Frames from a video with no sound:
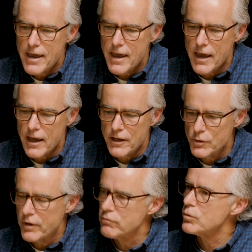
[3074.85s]
And
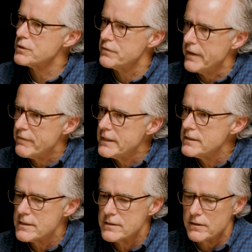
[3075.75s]
you have rules of
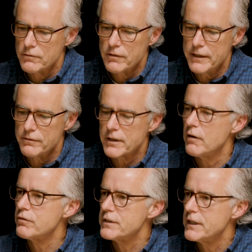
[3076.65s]
evidence and the right of
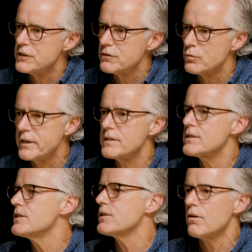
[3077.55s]
confrontation of
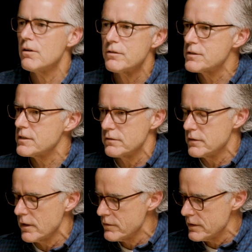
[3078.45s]
witnesses and all
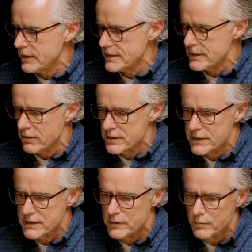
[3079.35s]
the other things that our
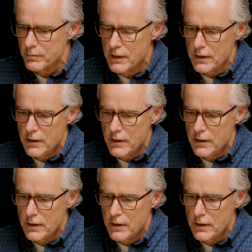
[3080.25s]
system